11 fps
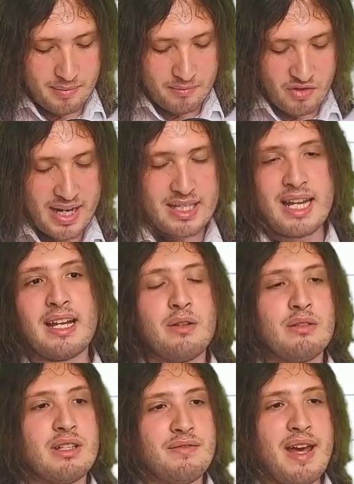rectangle
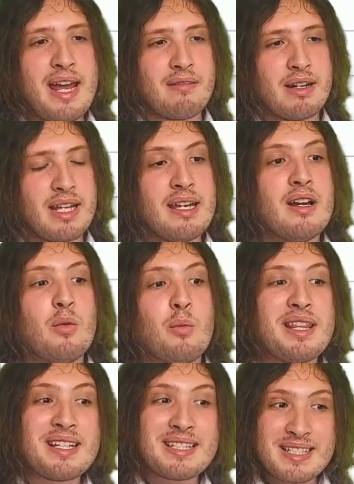to vary with
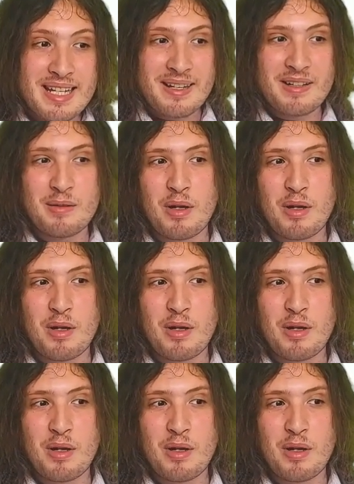a single